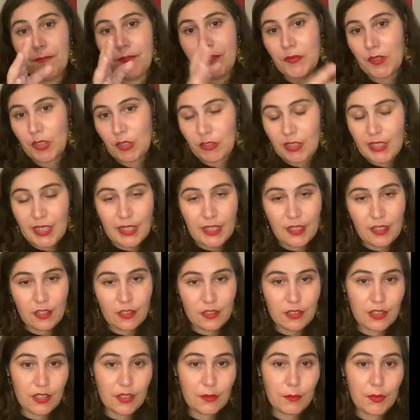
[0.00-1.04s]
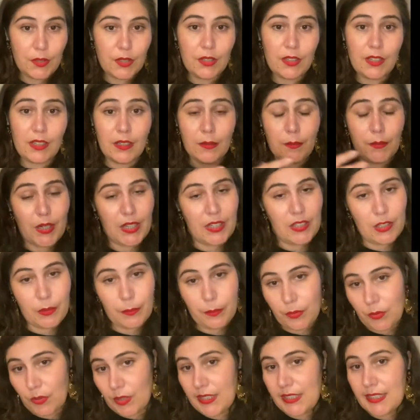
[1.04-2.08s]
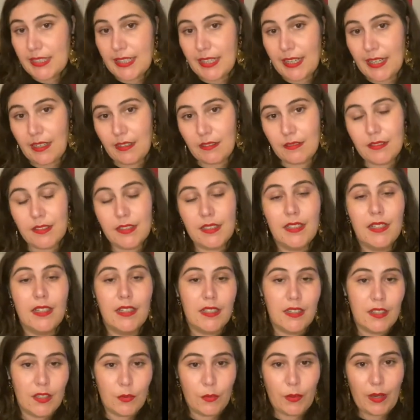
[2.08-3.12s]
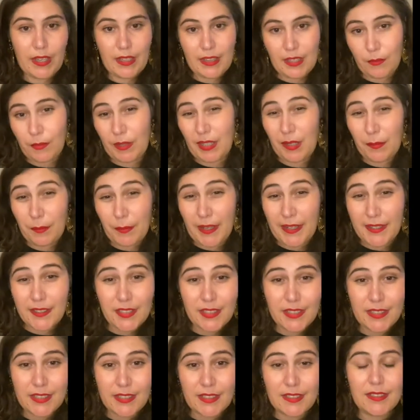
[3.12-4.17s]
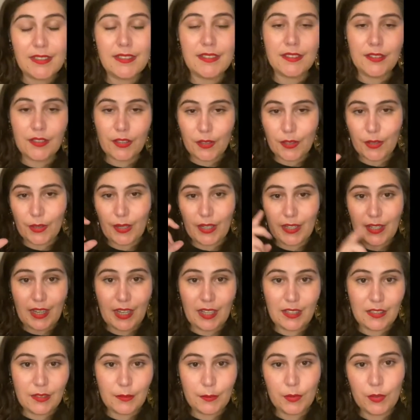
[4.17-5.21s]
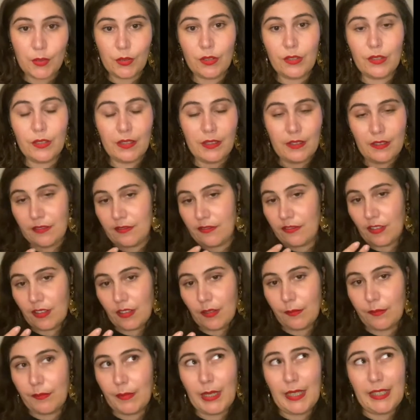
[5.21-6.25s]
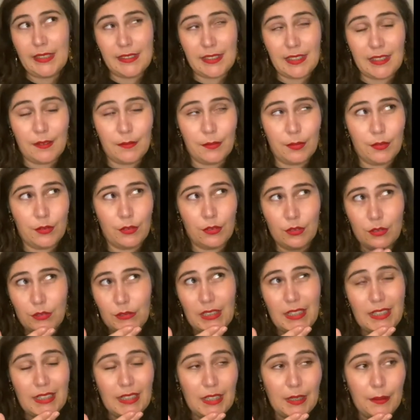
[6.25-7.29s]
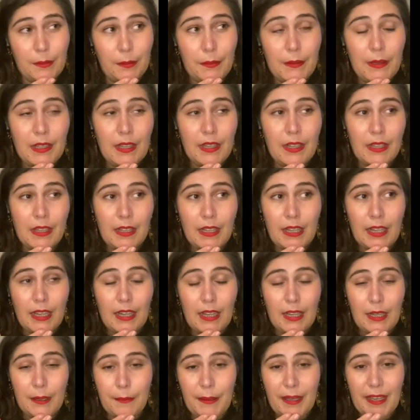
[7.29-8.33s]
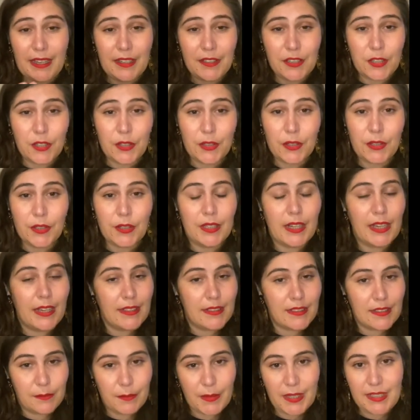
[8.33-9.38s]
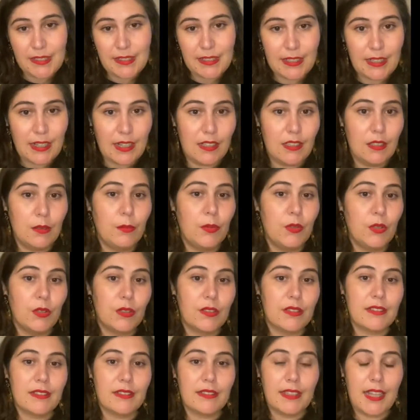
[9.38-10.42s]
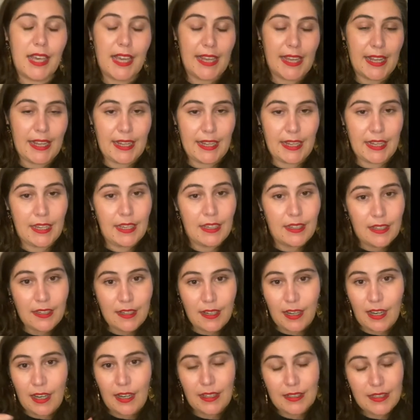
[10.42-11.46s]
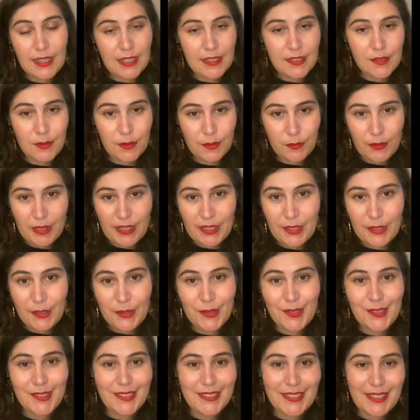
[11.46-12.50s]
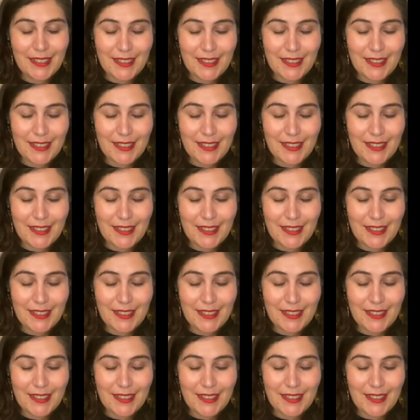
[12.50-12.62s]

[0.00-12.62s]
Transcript: create on a computer might not print out the way that we imagine it. So a color book, from example, Pantone has amazing color books. That's what we used.